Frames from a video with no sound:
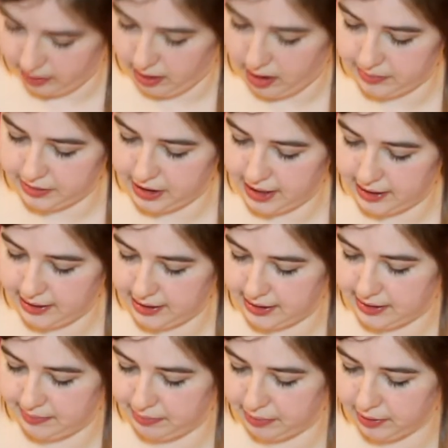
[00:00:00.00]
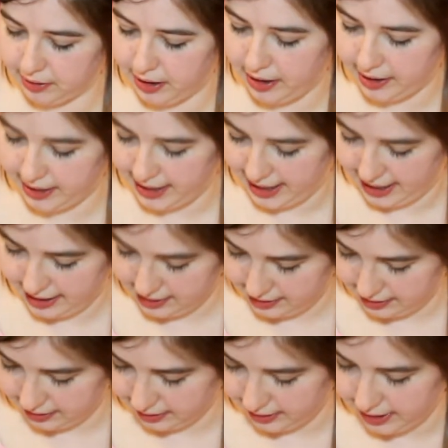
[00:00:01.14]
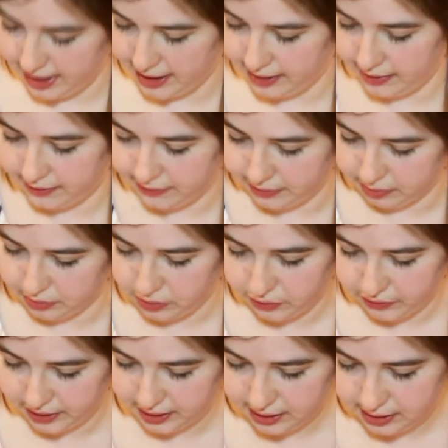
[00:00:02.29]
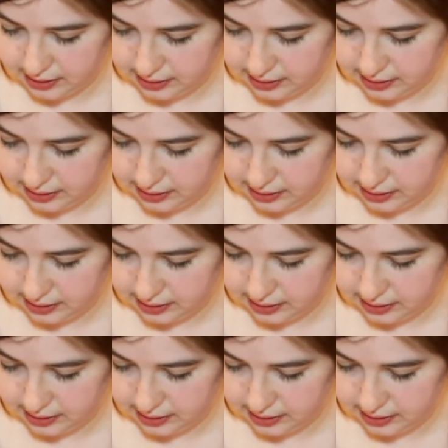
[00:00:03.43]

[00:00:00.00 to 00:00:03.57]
object is blocking the light from moving.